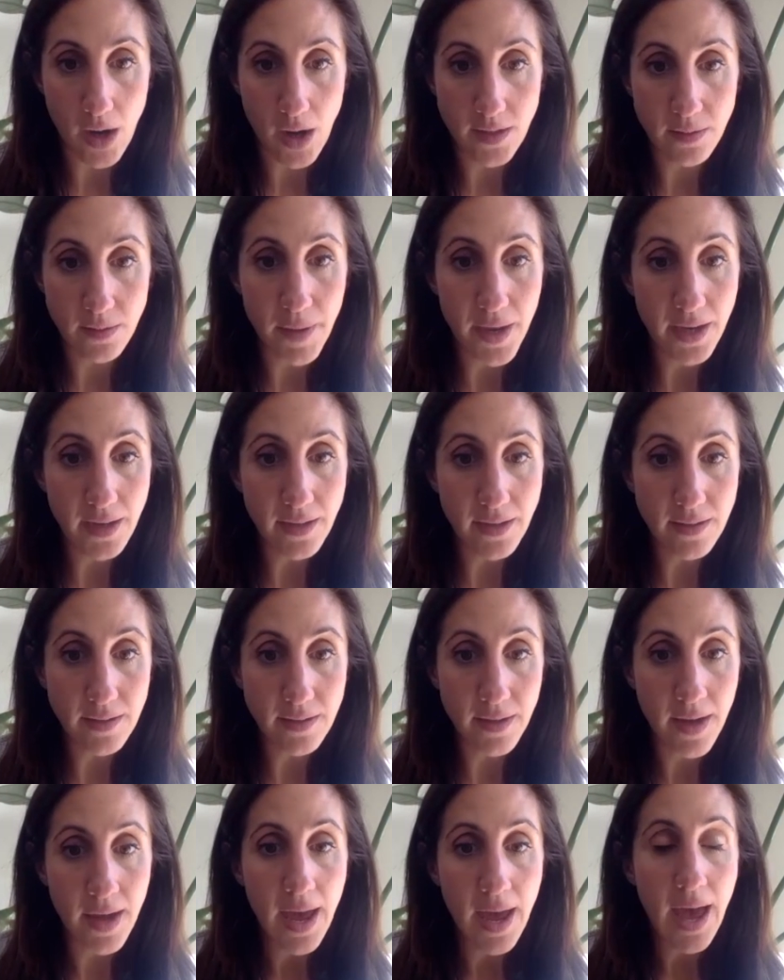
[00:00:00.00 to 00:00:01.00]

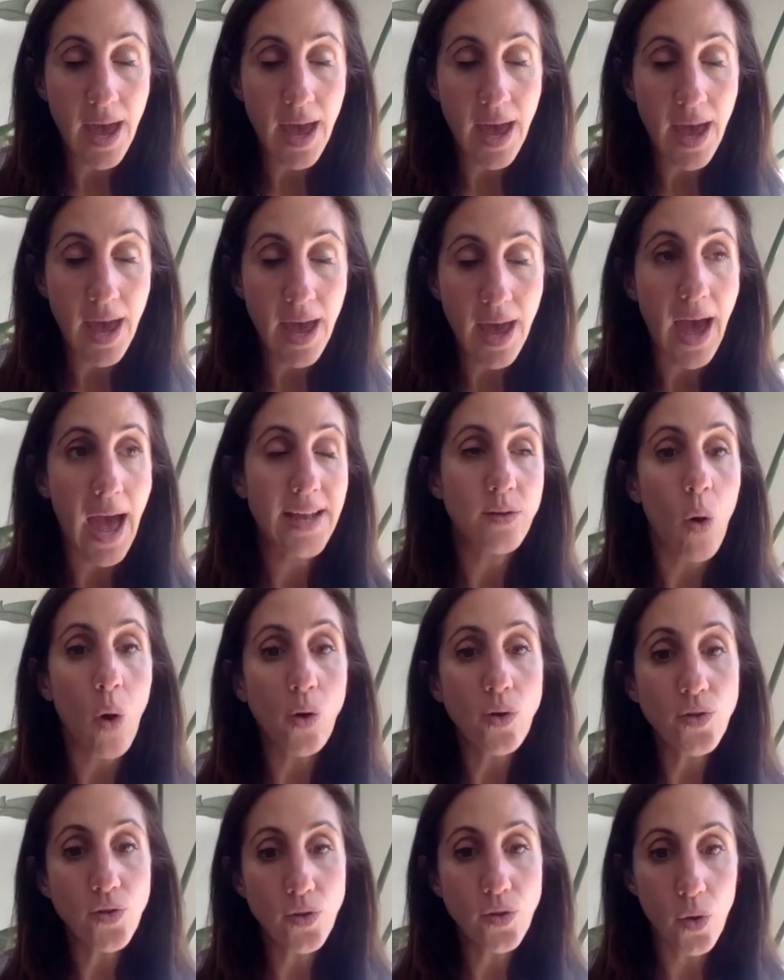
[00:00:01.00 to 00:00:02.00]
prospect and
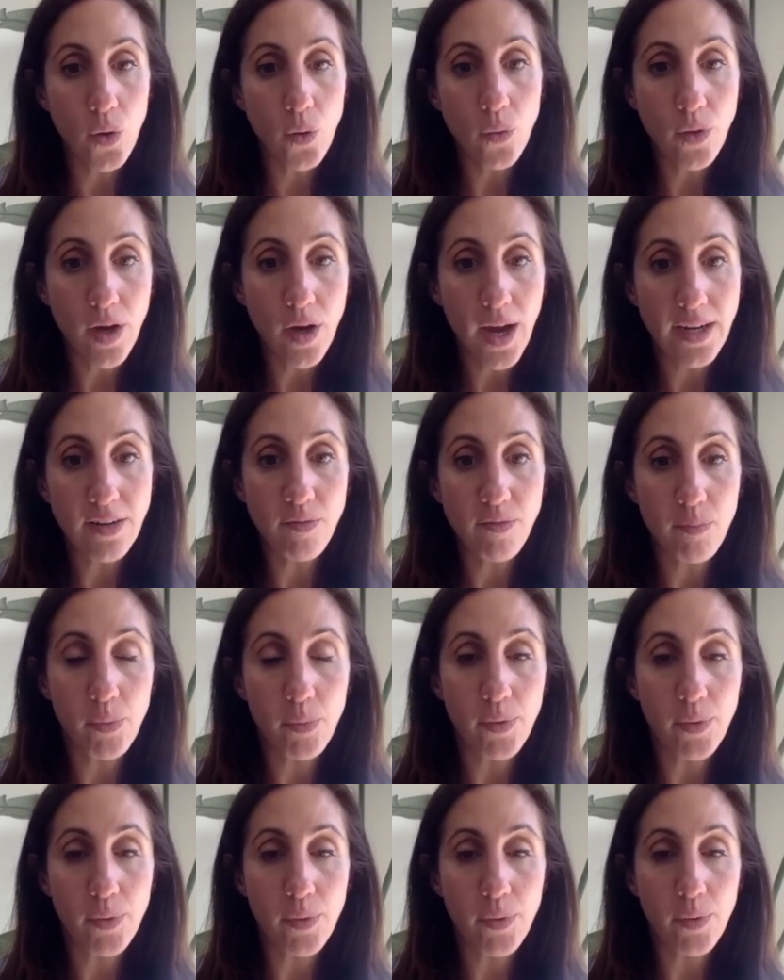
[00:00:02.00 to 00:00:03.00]
also kind
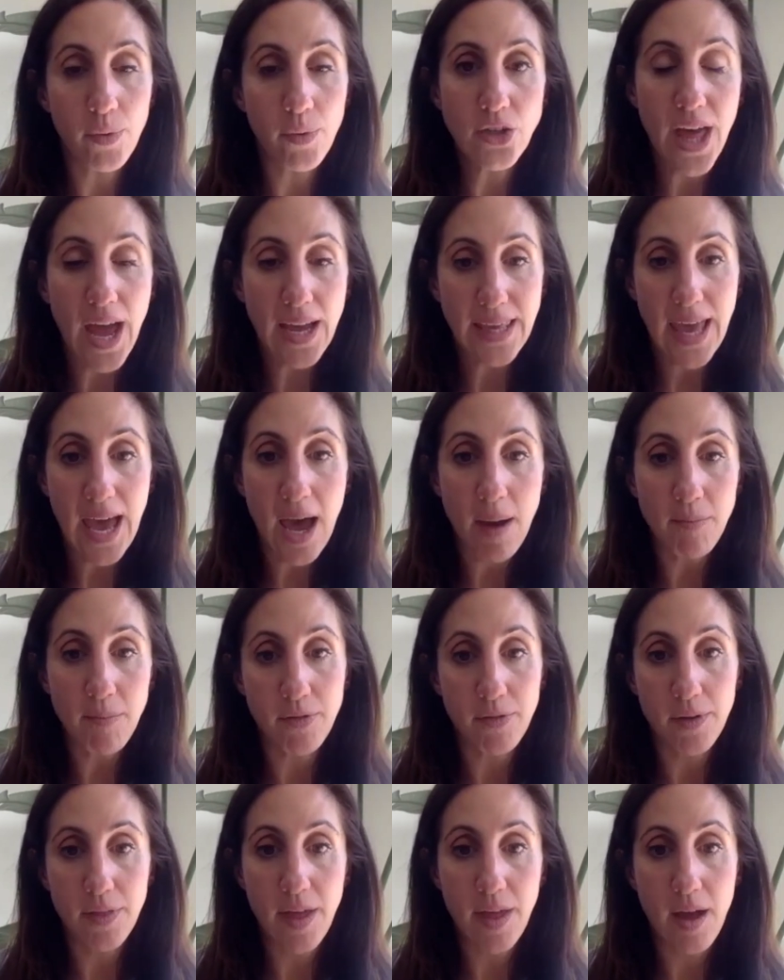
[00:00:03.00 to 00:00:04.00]
of bridge that
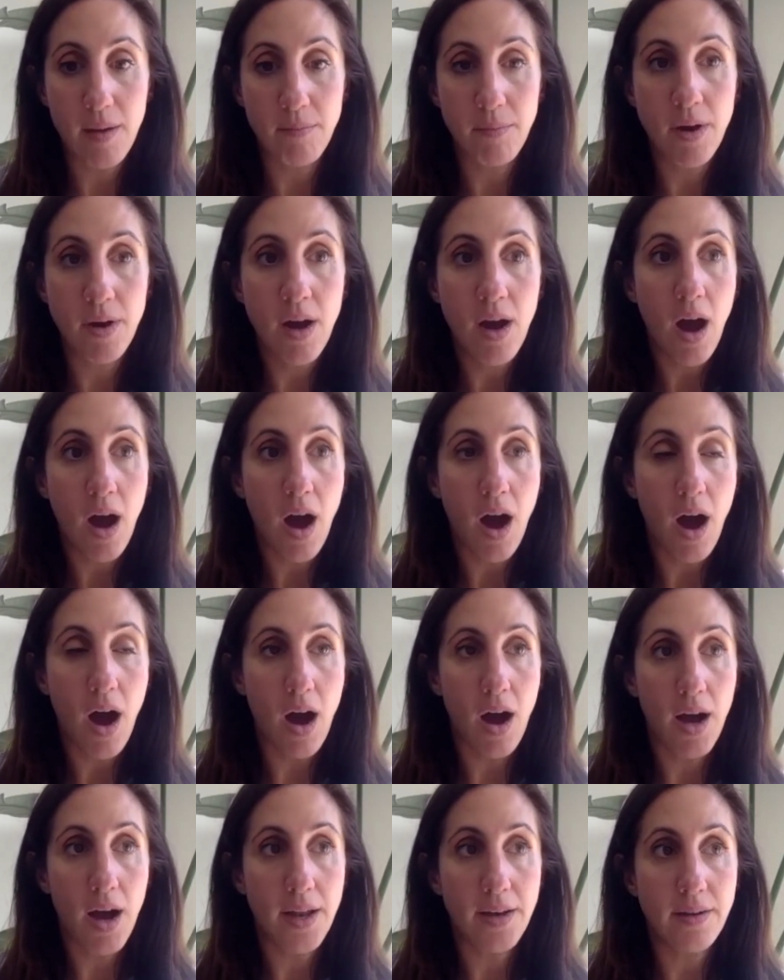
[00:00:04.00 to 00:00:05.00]
gap for them
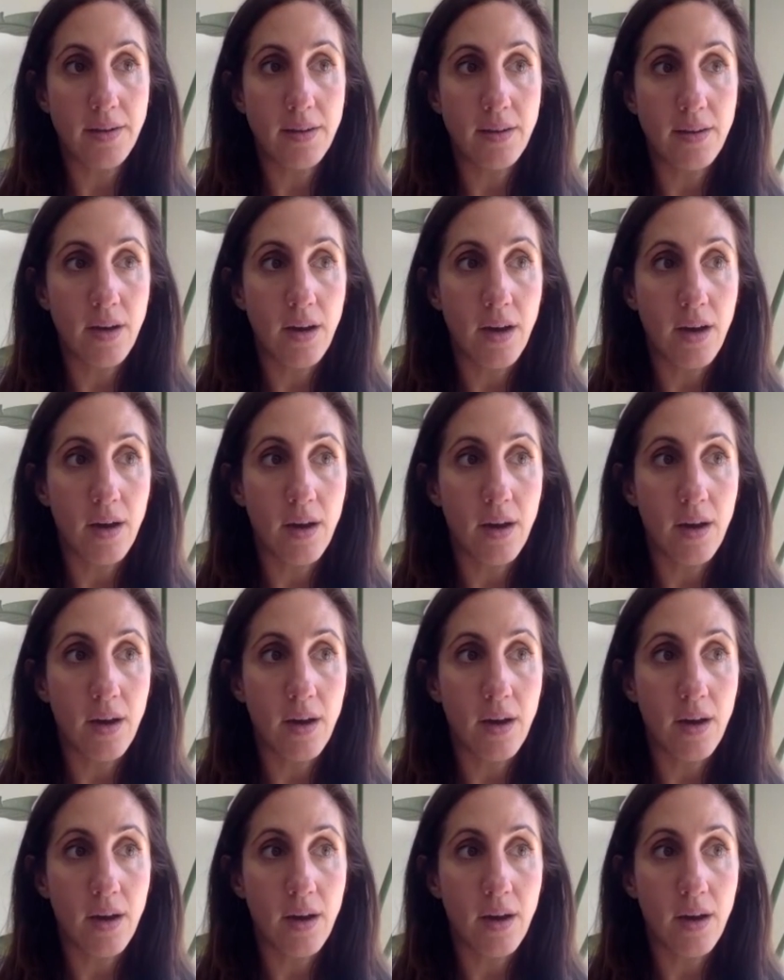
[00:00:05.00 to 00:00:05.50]
on,